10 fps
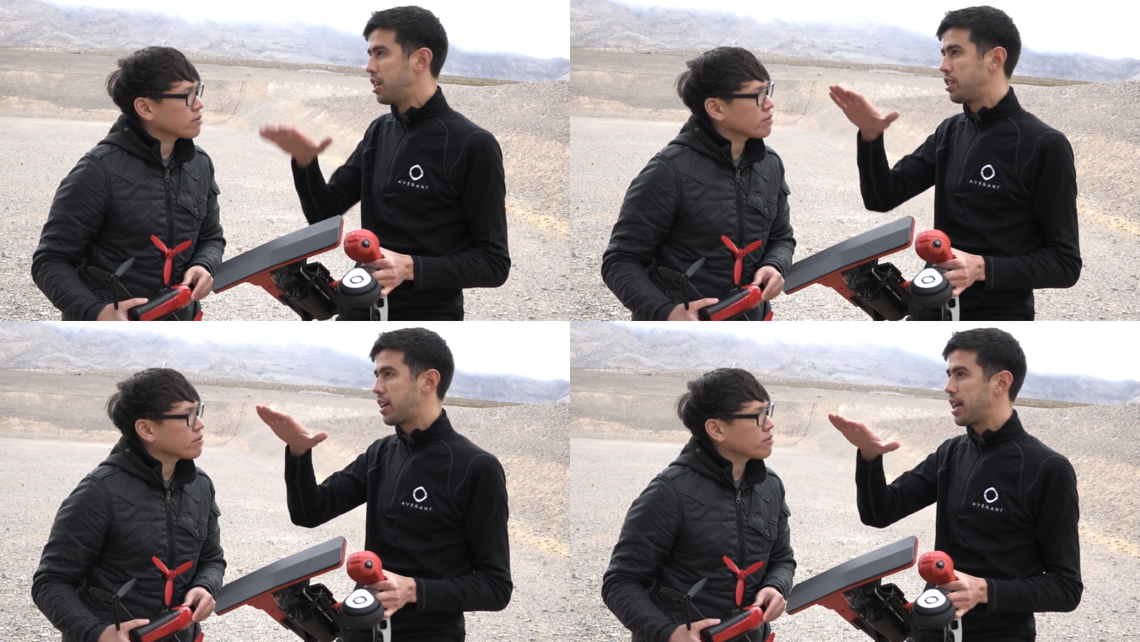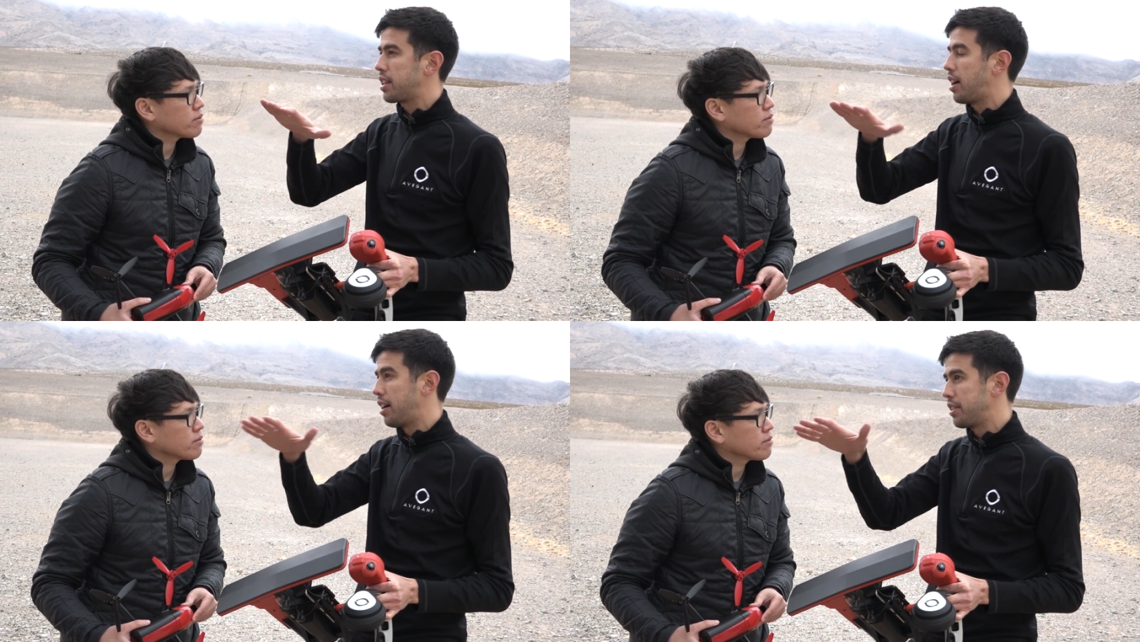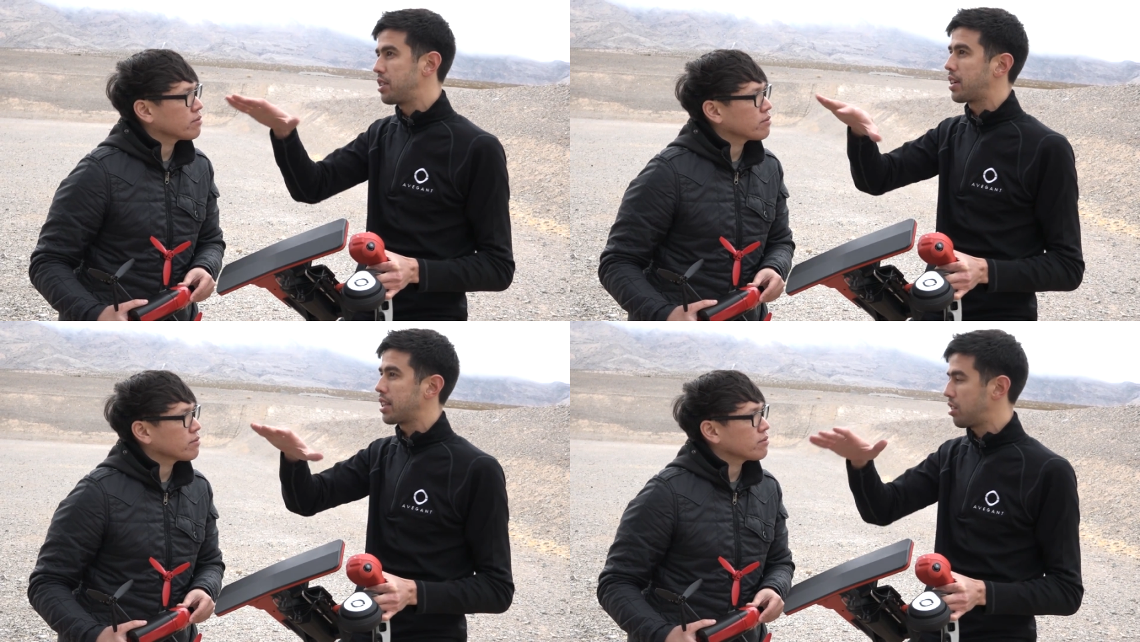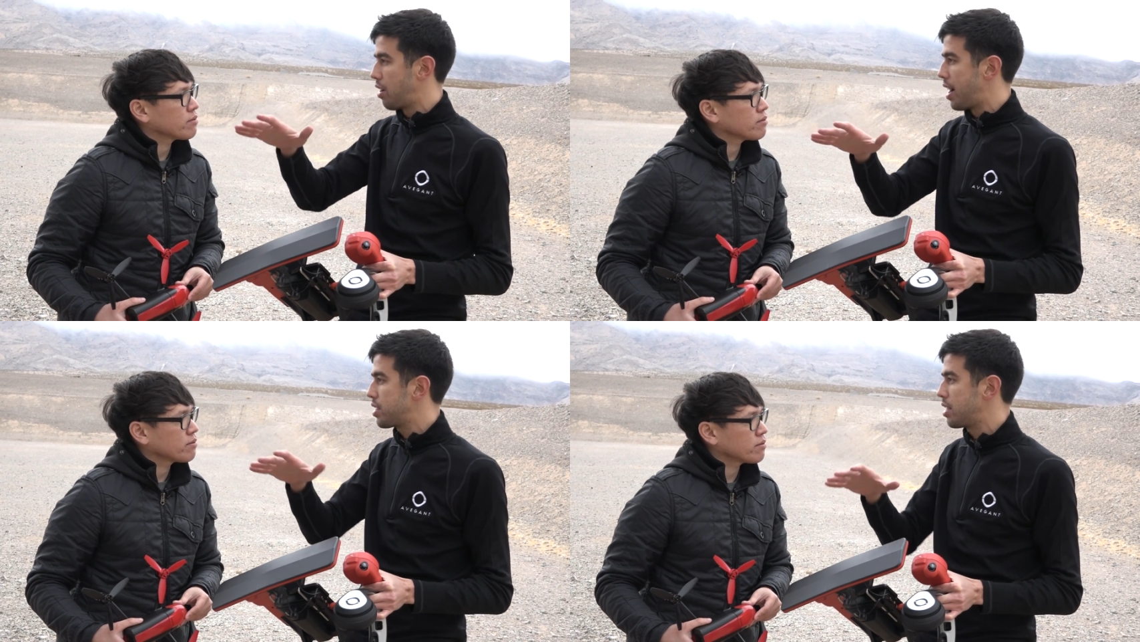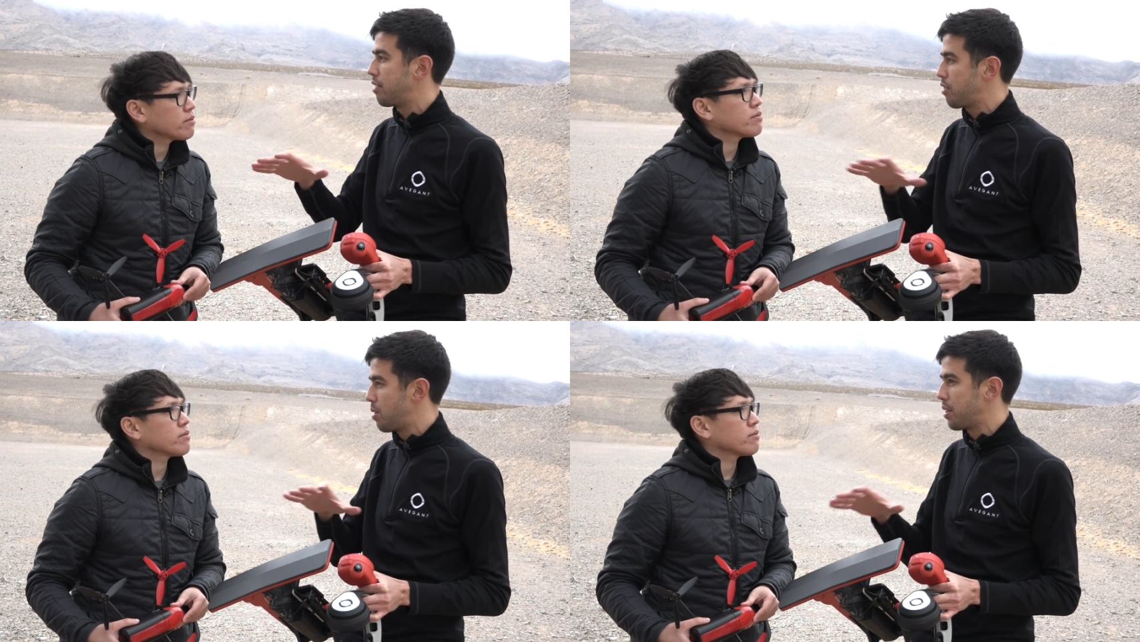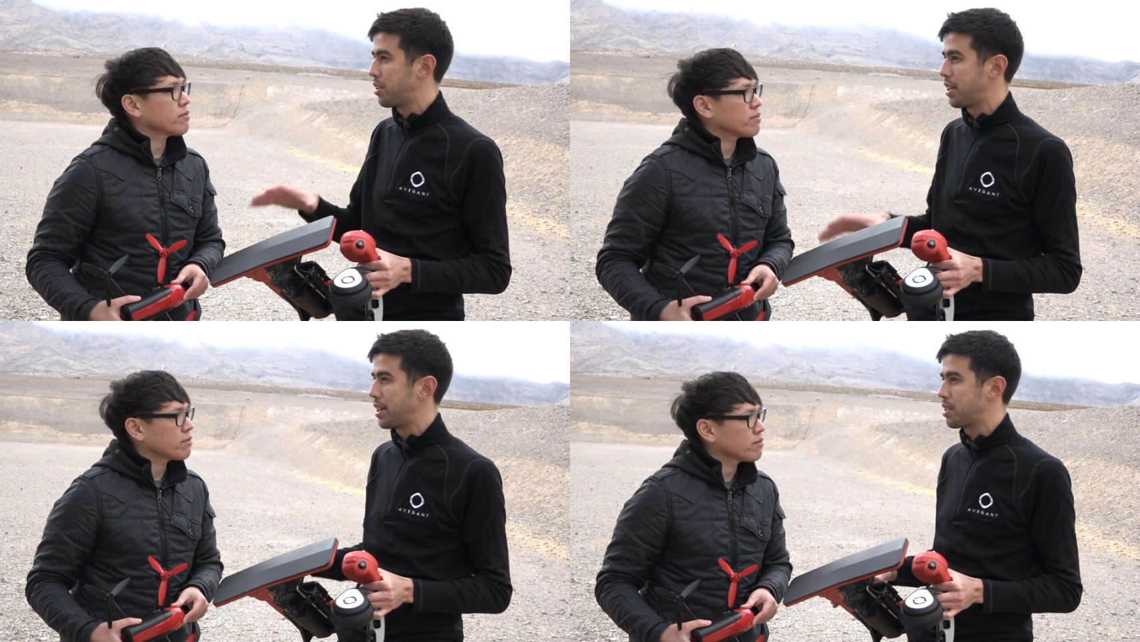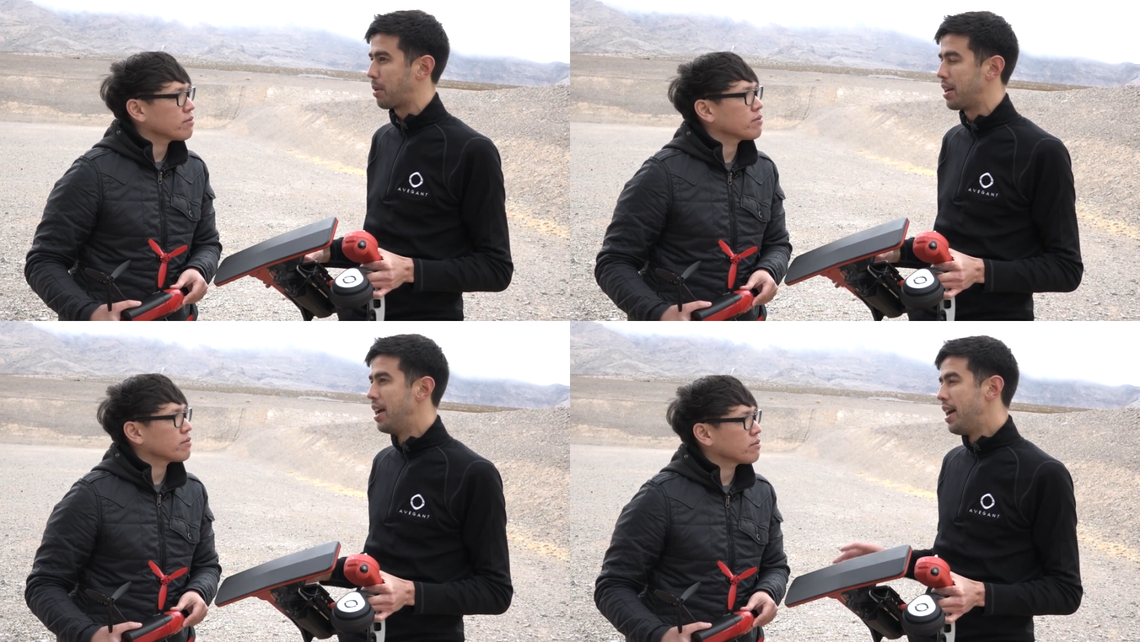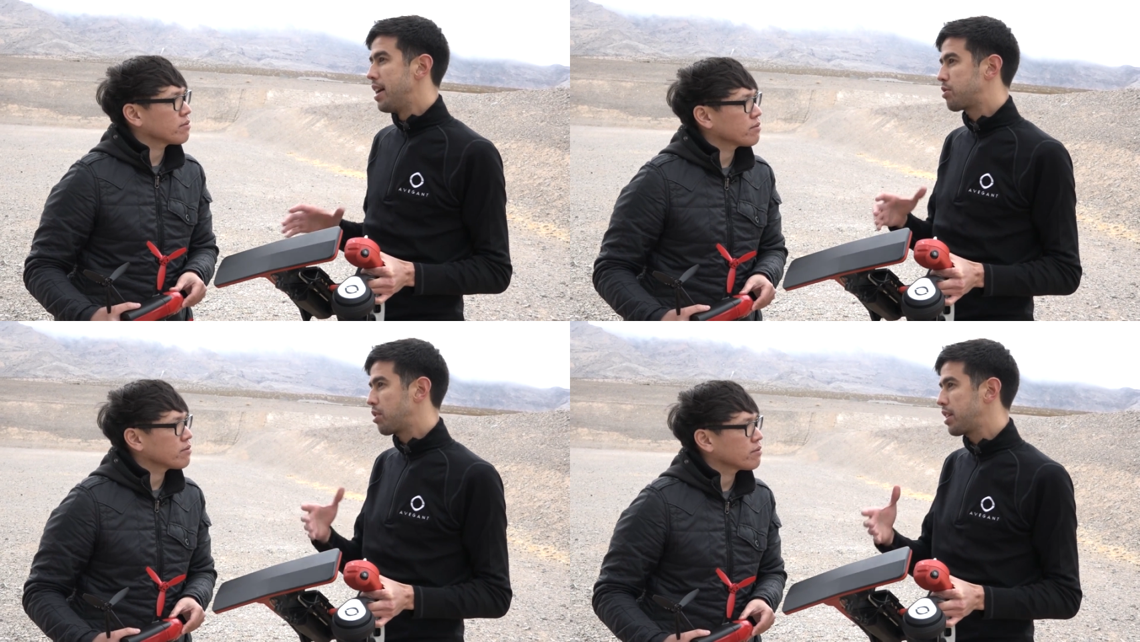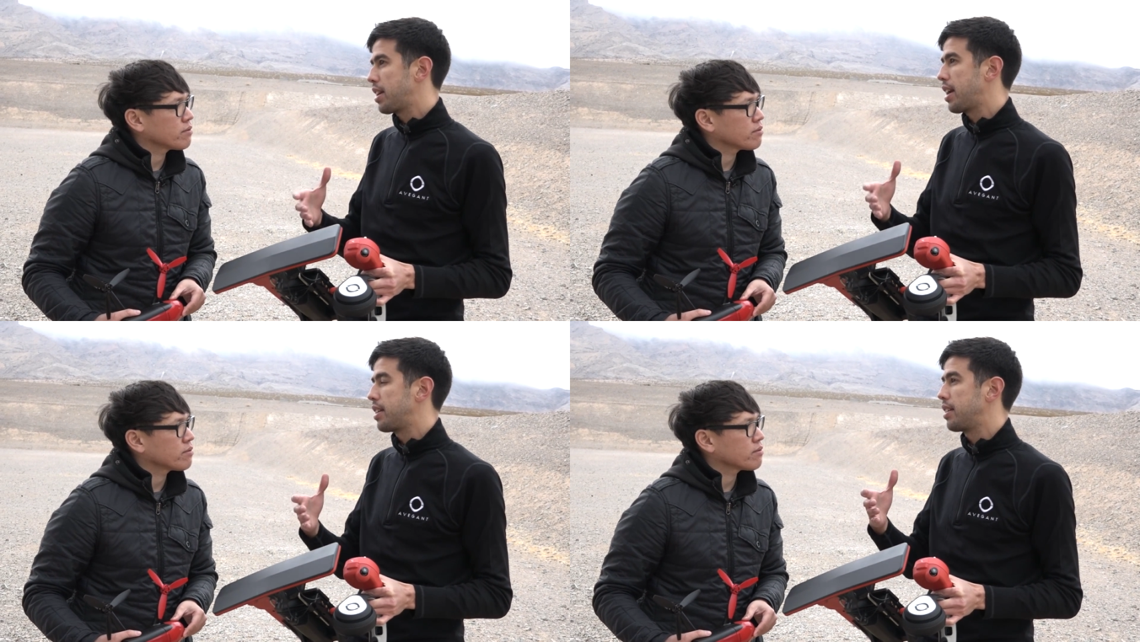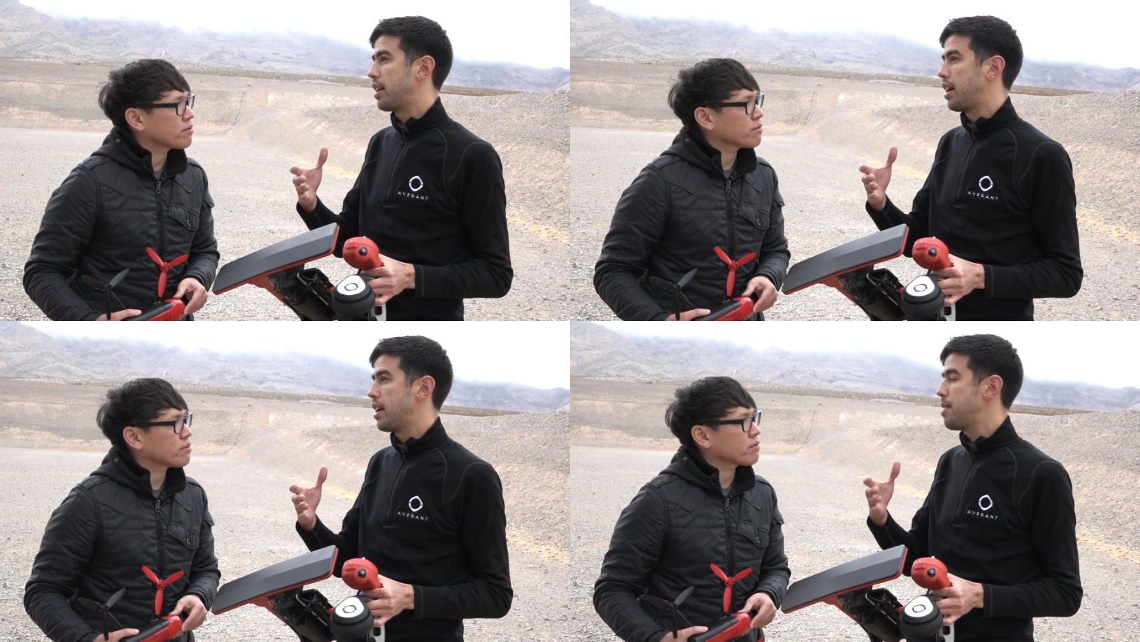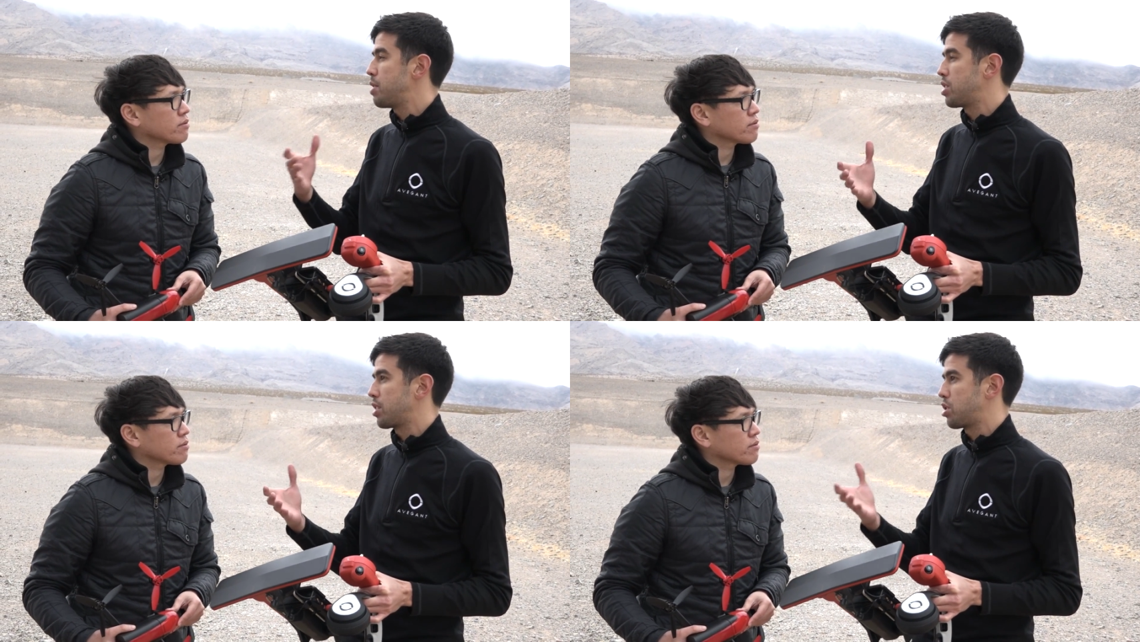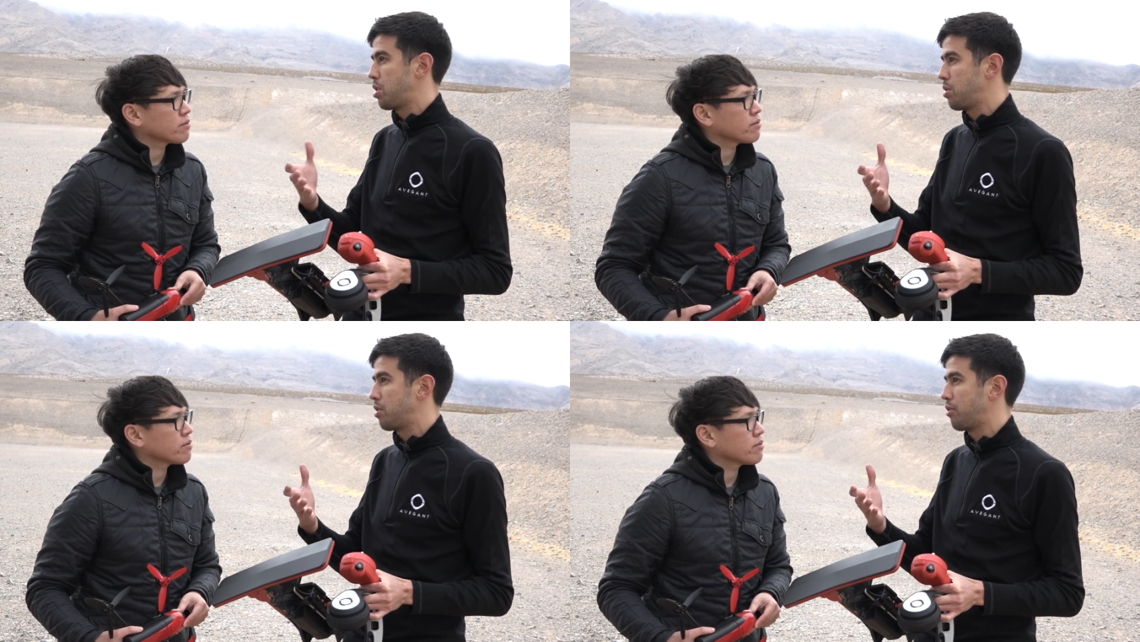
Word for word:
Speaker 1: You'll get the HUD, you'll get the horizon and a few other things, but it's really a uh, image that's tuned